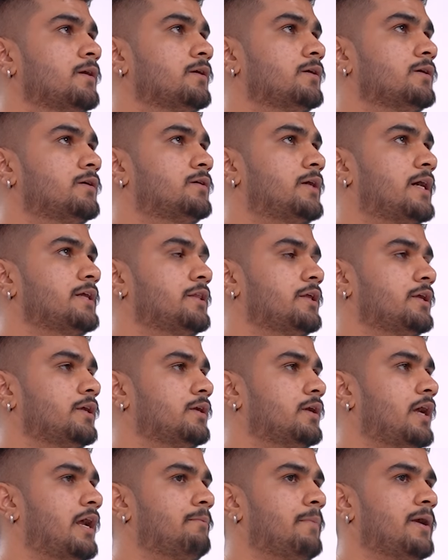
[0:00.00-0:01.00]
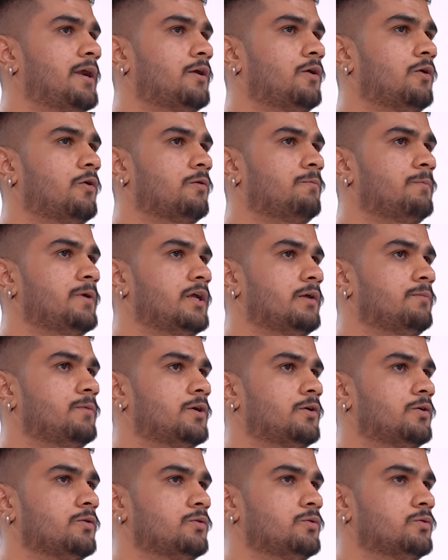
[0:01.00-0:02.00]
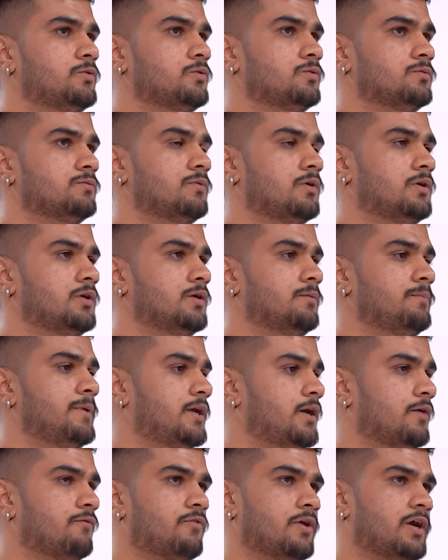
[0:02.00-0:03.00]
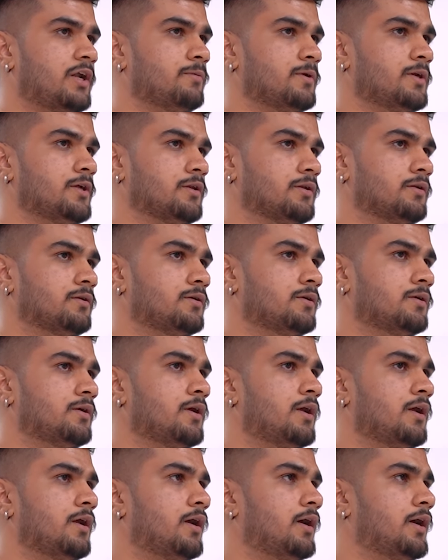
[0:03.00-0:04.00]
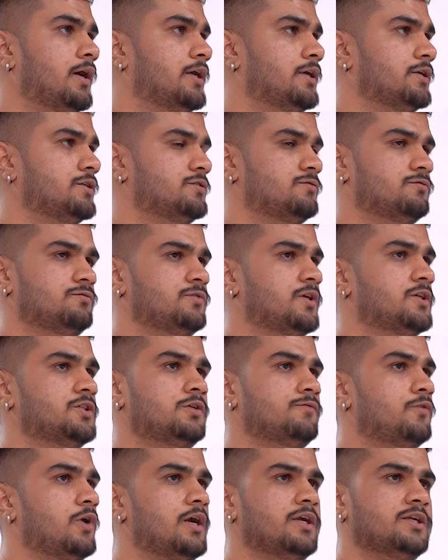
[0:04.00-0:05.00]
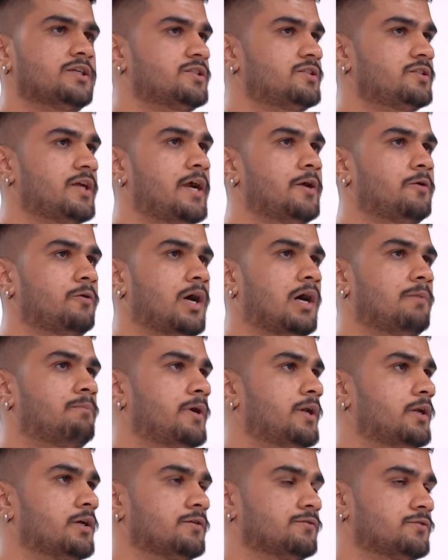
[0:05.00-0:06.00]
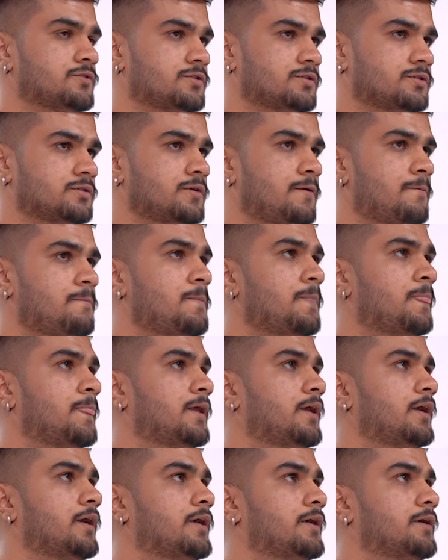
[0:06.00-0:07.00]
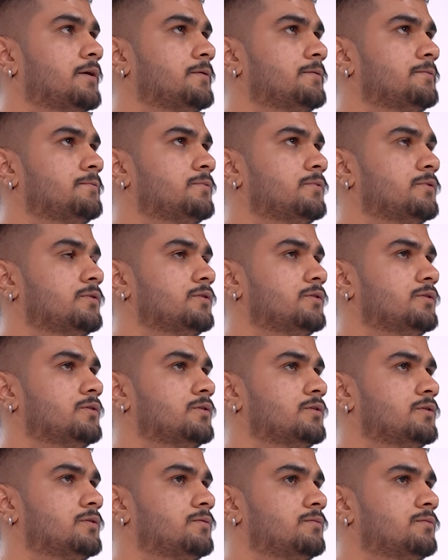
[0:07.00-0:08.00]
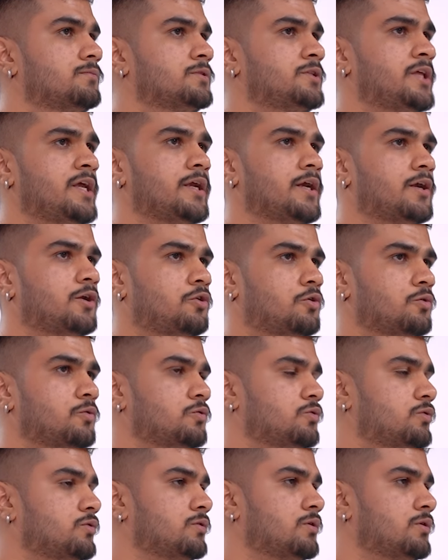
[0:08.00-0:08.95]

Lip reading: I think I might not be able to be comfortable in. First of all, I just try to calm my nerves and think it through.